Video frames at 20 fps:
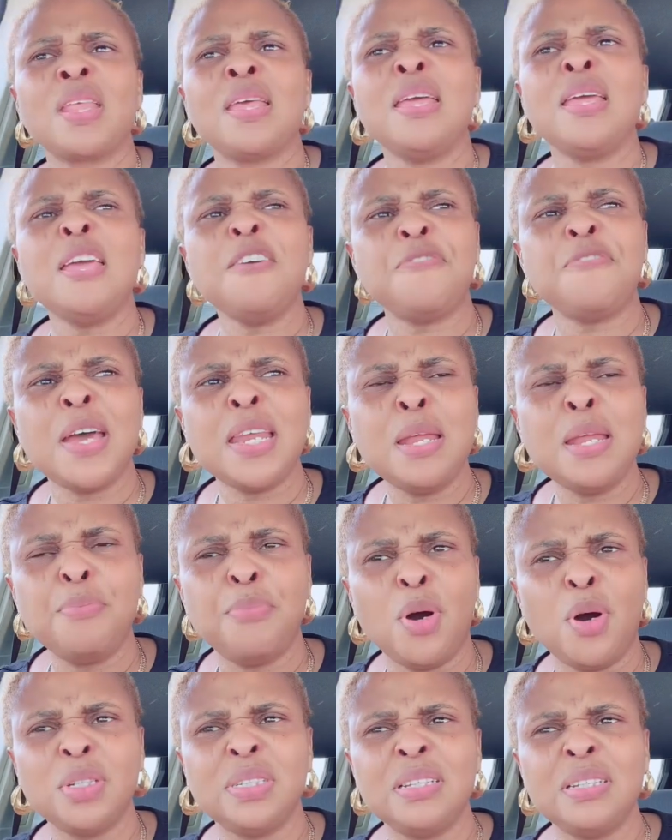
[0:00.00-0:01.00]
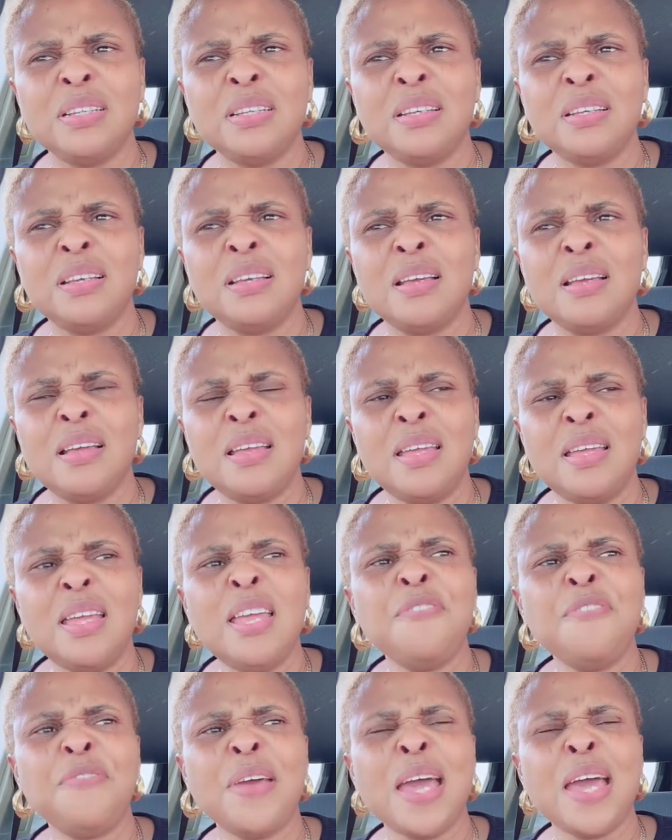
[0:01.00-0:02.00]
if
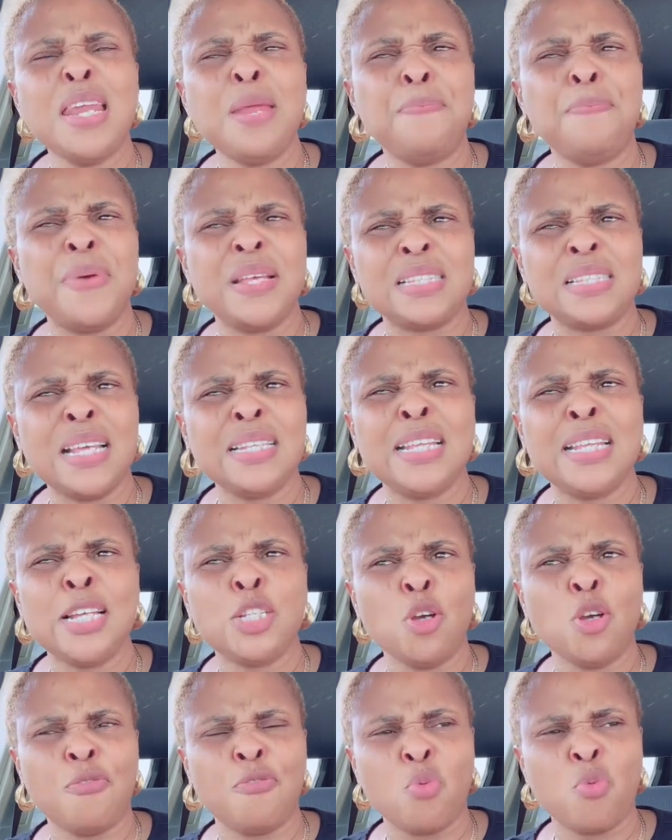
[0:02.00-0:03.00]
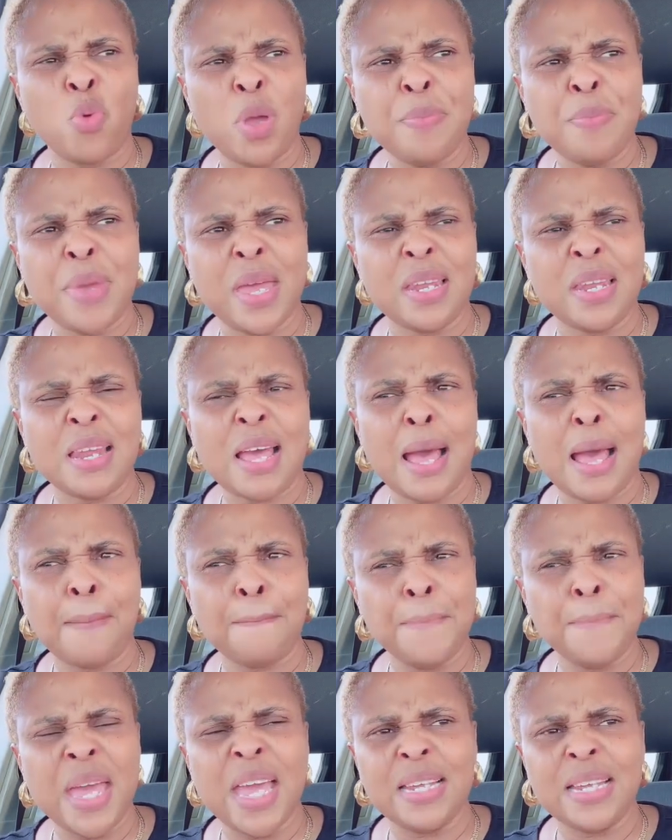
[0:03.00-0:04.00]
any percentage of women
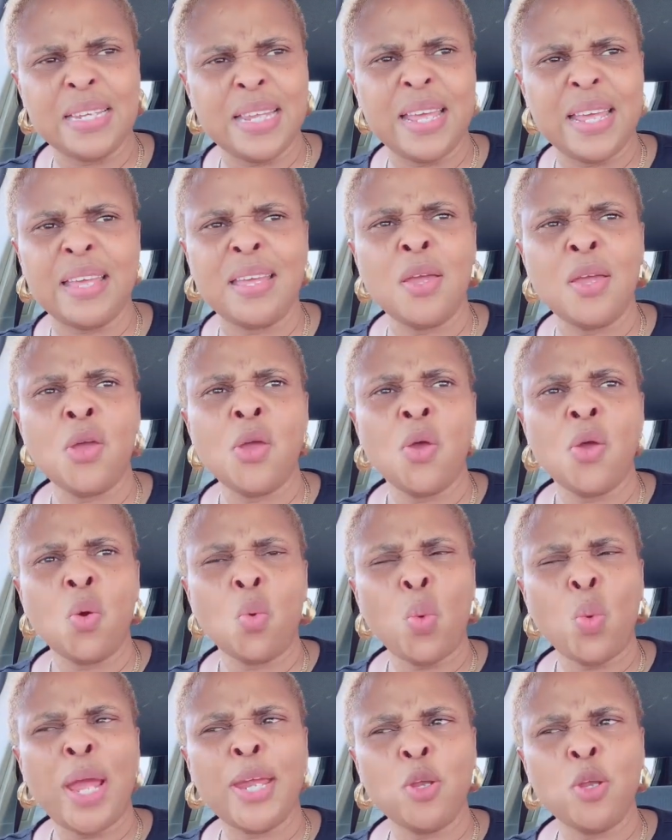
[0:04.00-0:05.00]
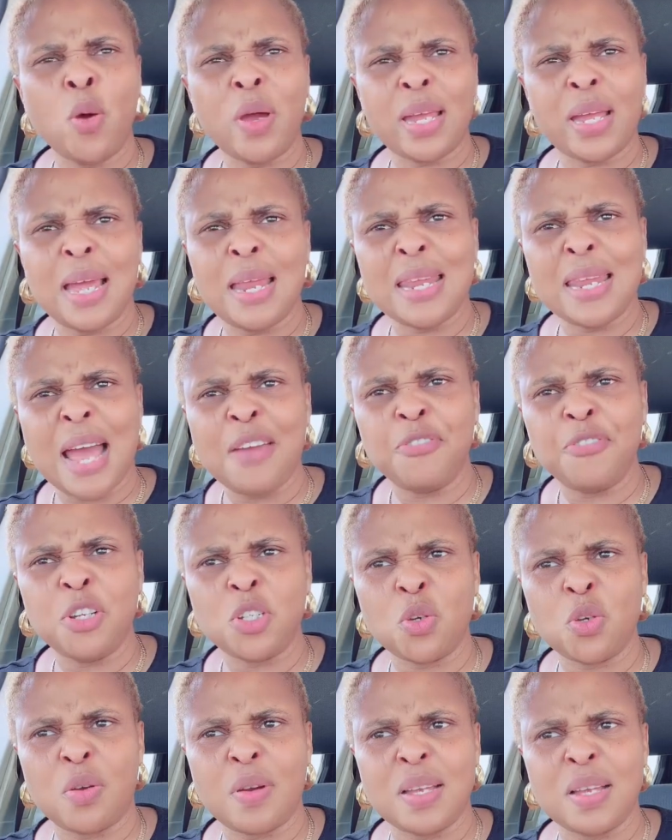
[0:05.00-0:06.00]
and men day, when you not get life
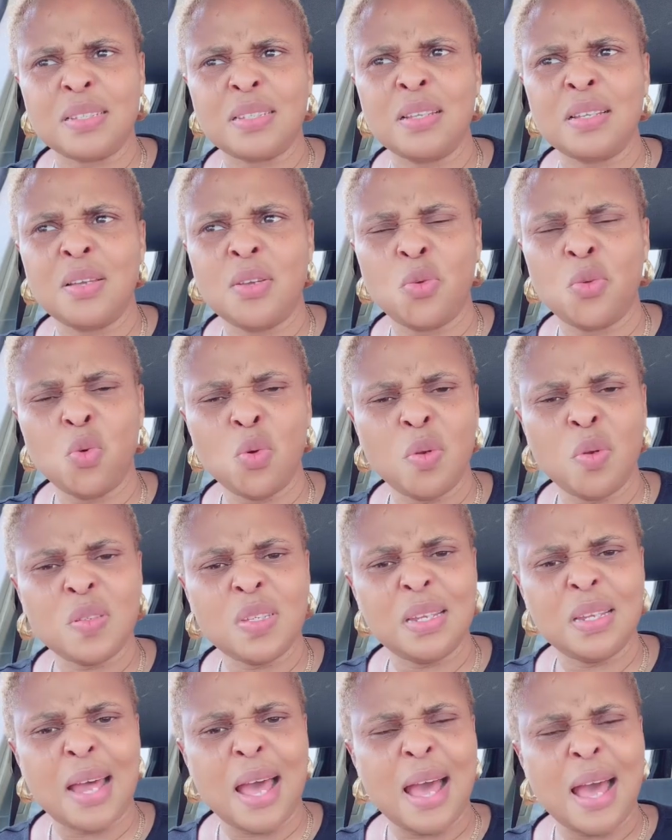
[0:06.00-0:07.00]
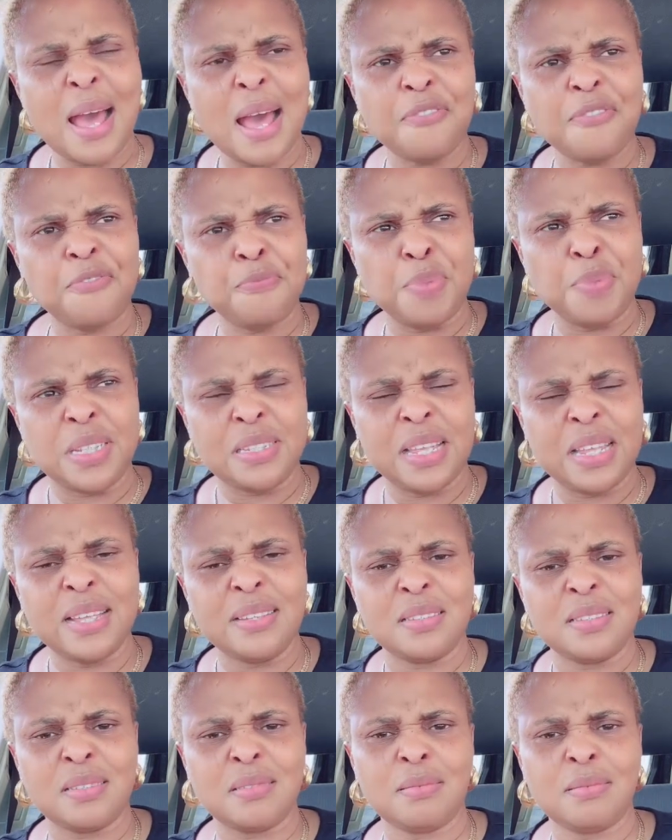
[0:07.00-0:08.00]
insurance, you will not say na
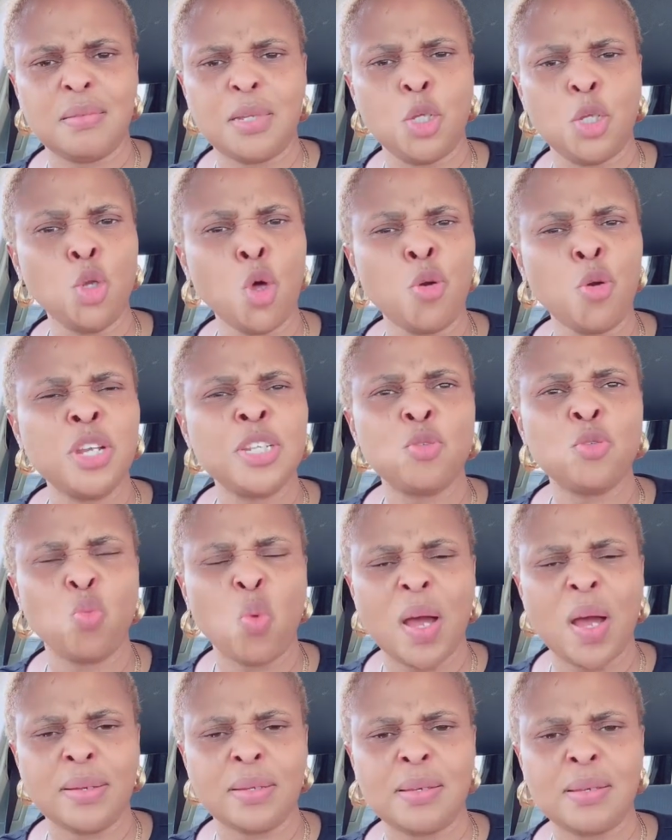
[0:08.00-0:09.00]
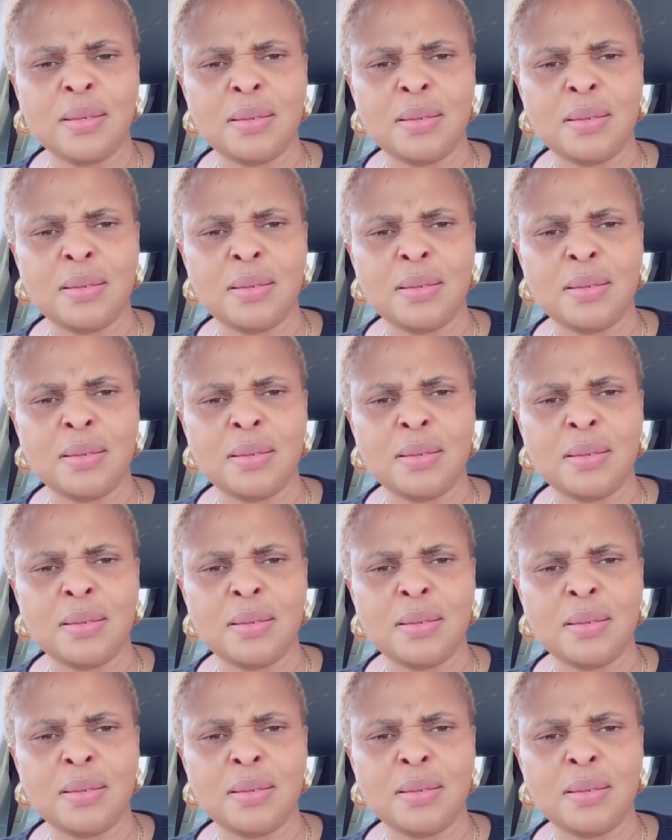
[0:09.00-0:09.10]
0.5%. You not reach one.